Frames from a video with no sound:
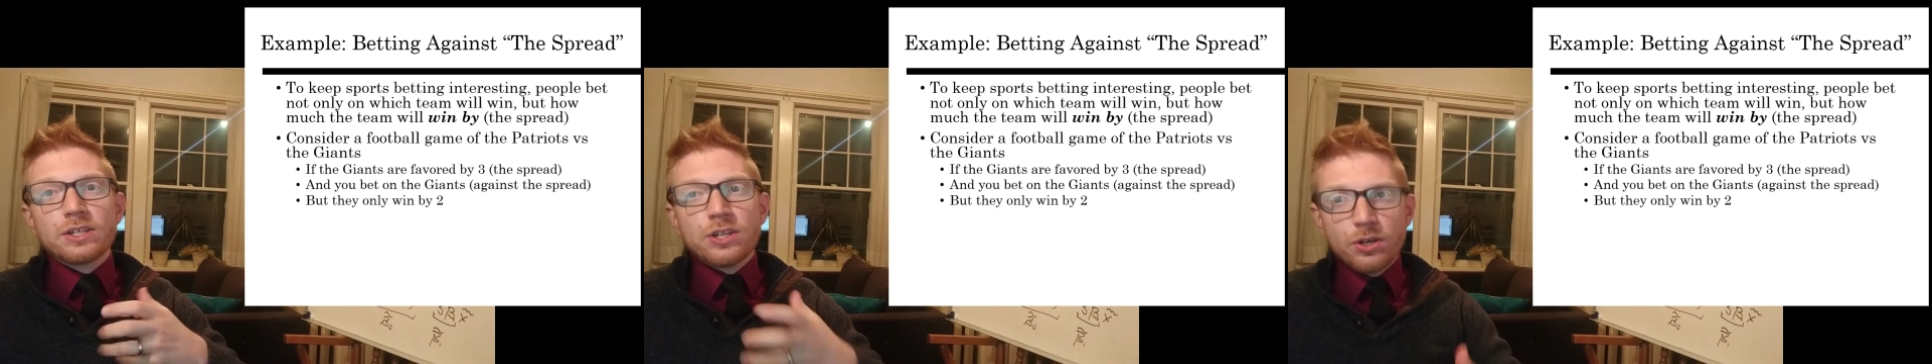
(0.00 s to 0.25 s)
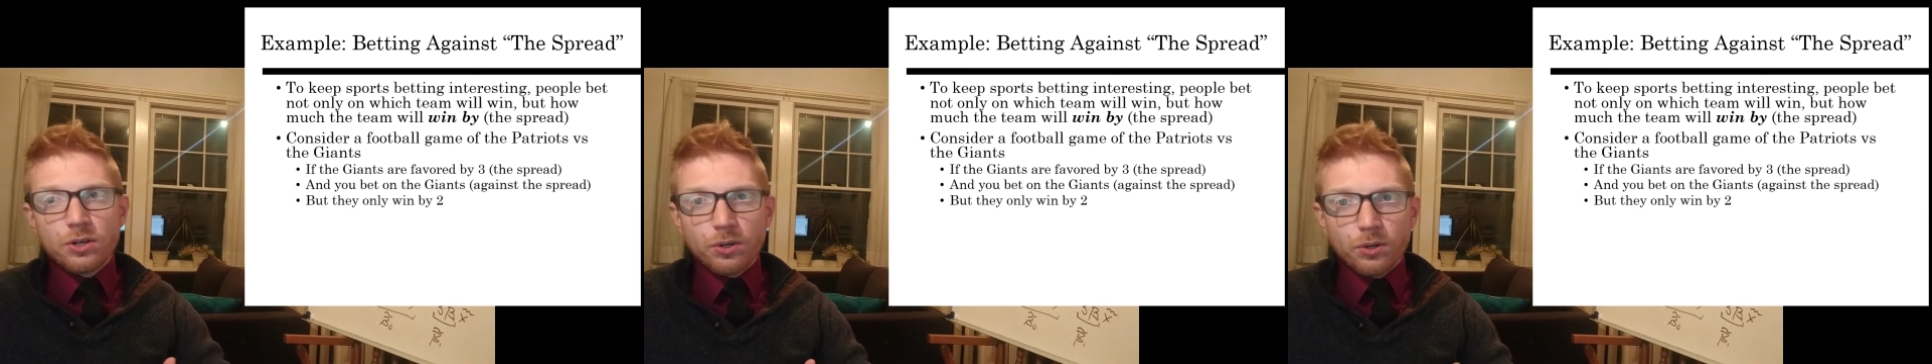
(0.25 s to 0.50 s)

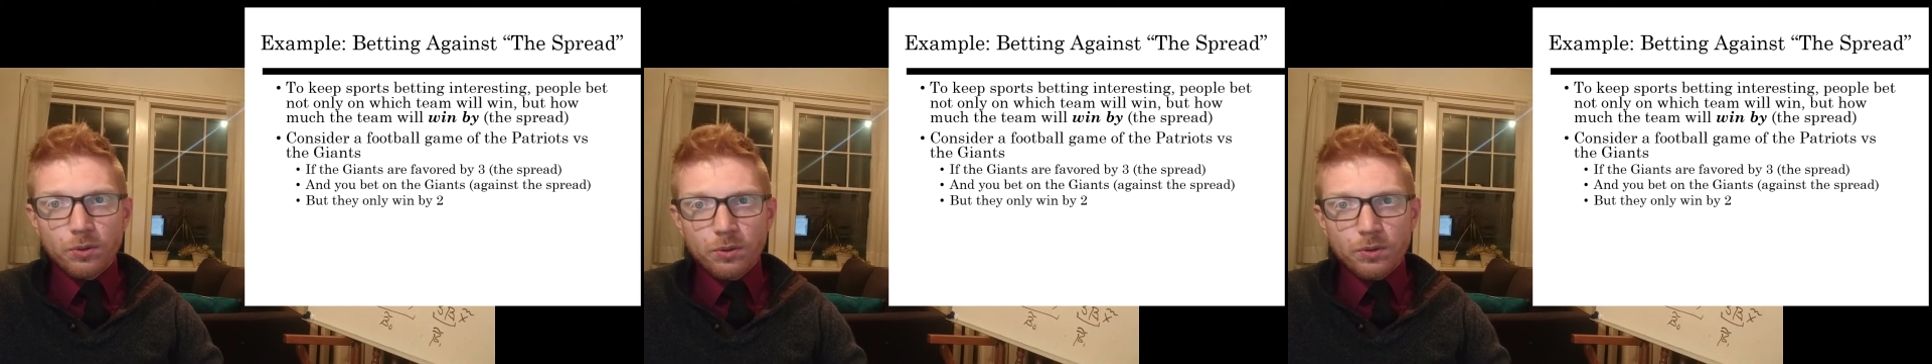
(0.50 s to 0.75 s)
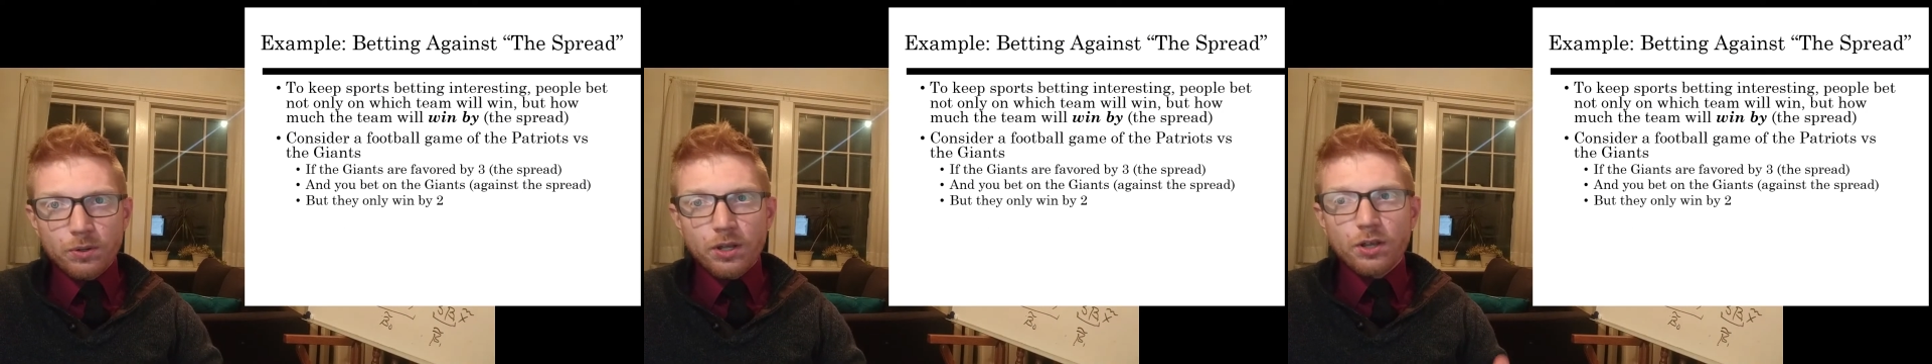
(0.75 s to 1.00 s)
2,
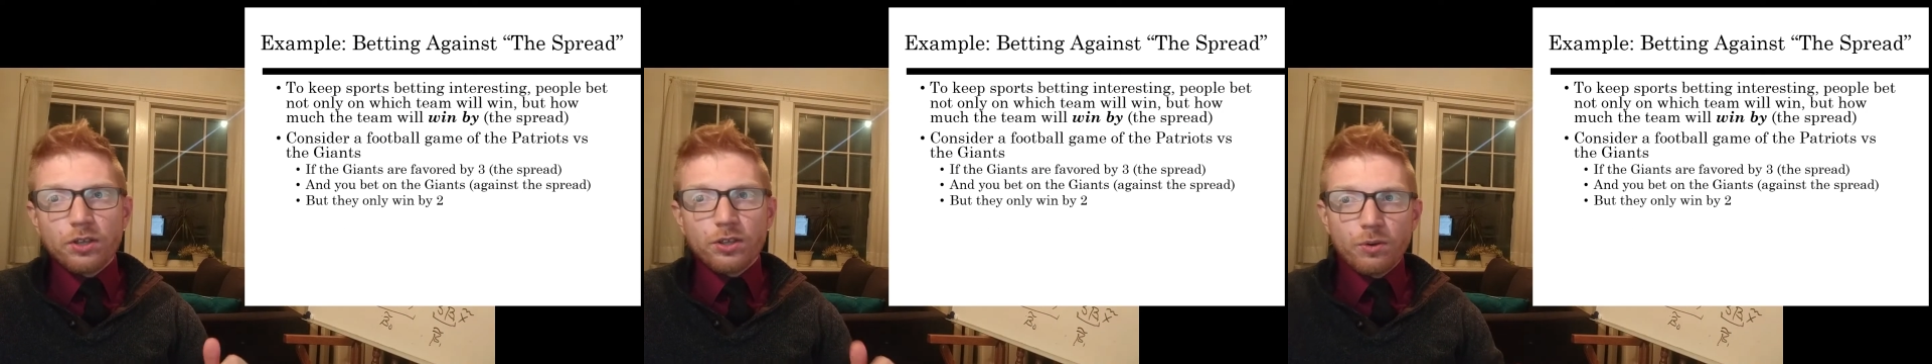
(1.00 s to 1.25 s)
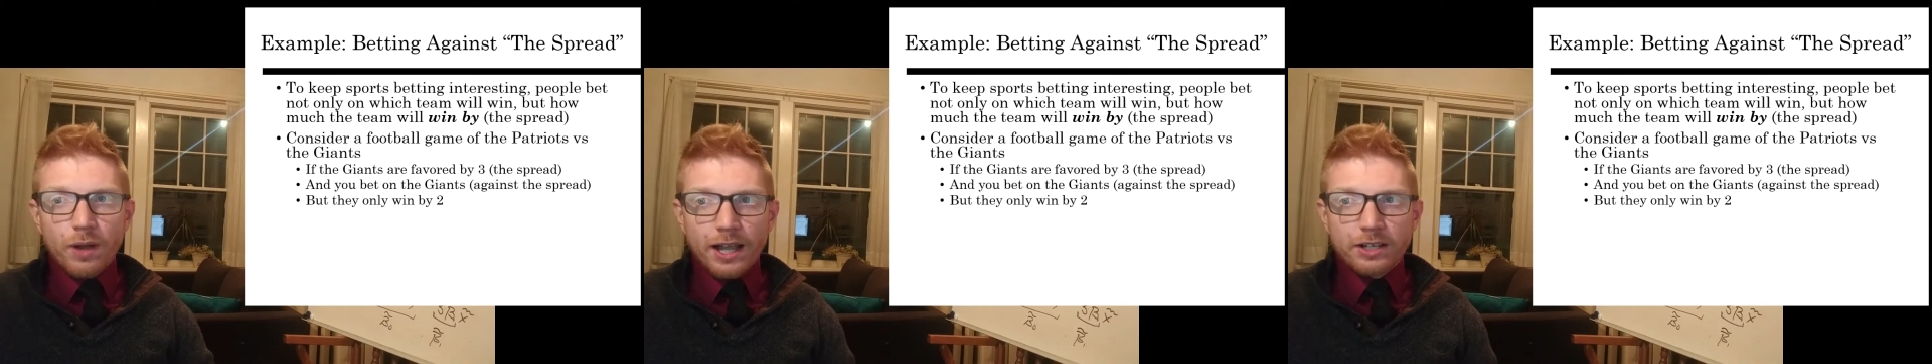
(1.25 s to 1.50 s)

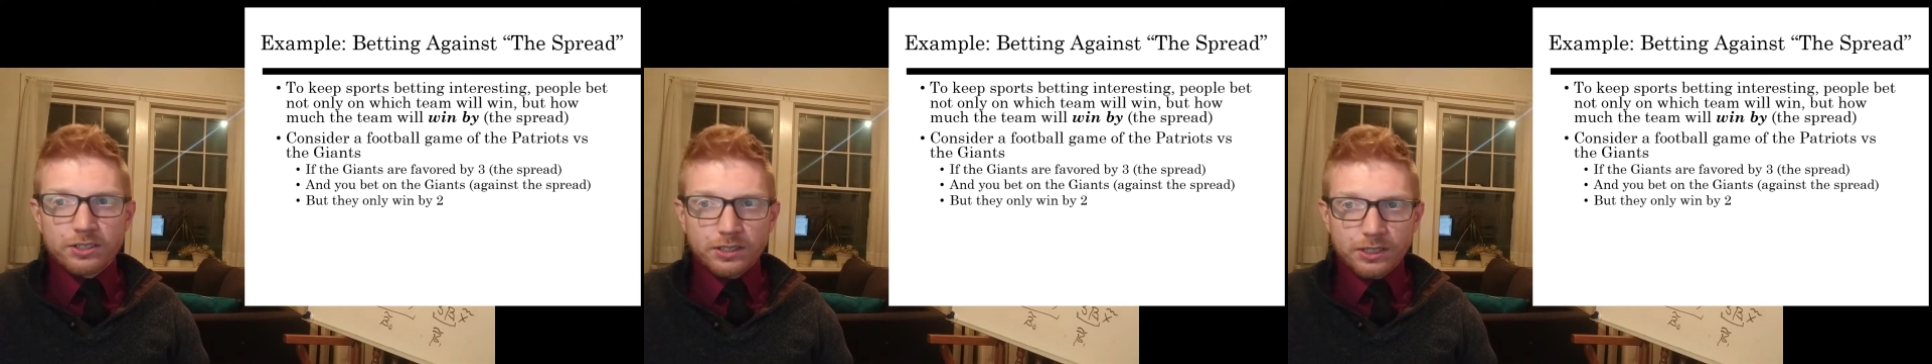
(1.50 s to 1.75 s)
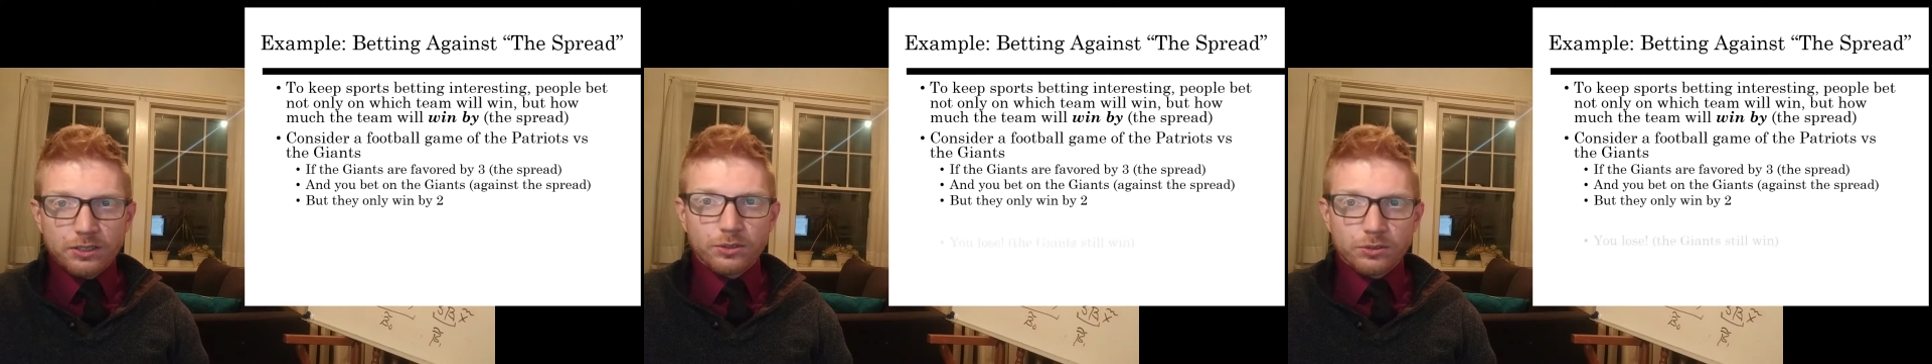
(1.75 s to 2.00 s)
you
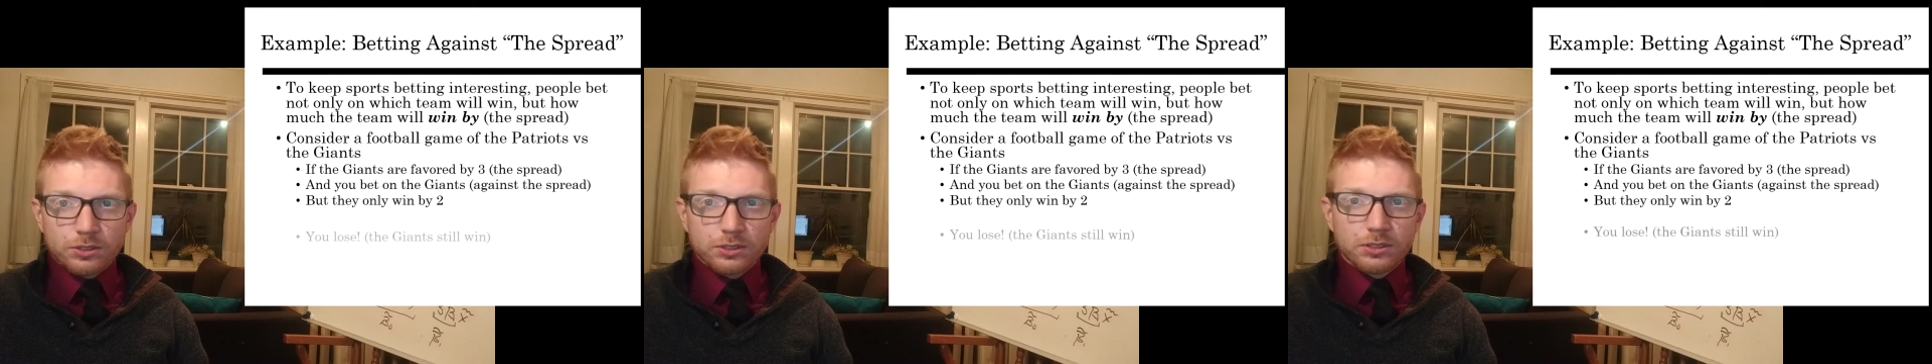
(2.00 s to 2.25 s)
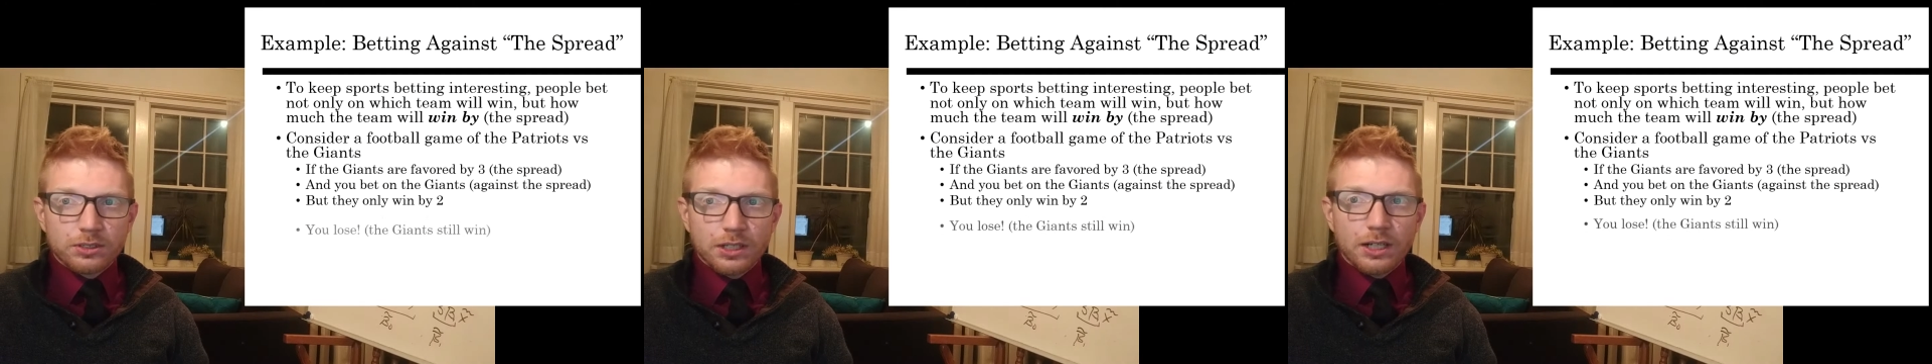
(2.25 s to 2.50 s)
actually lose.